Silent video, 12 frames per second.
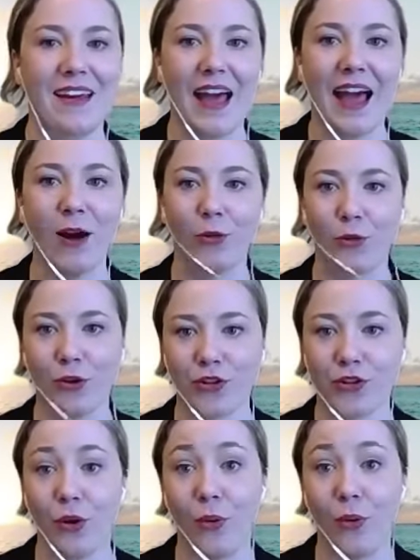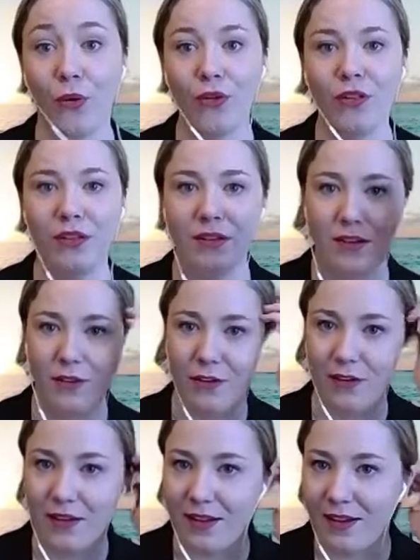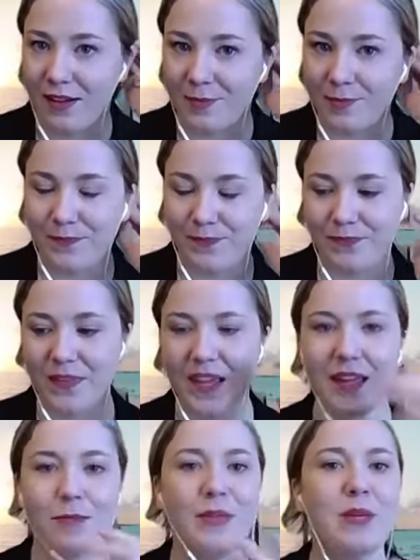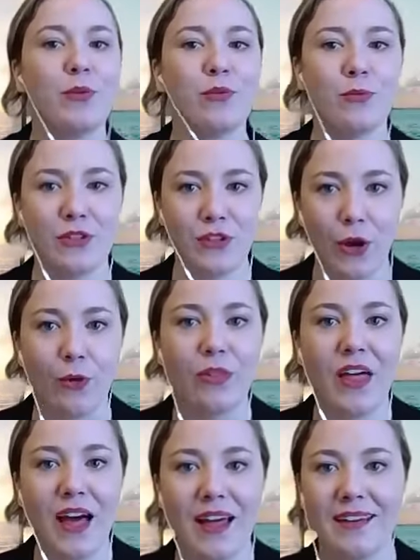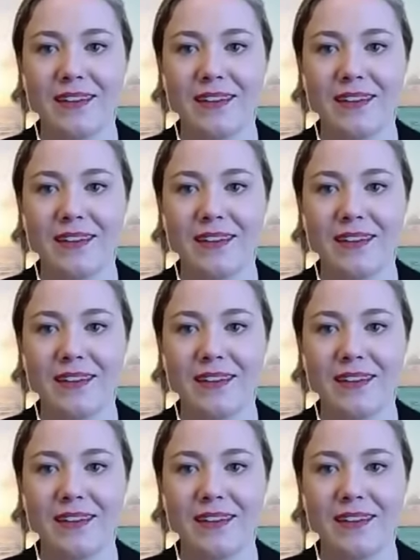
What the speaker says: outward goal or and people would know that,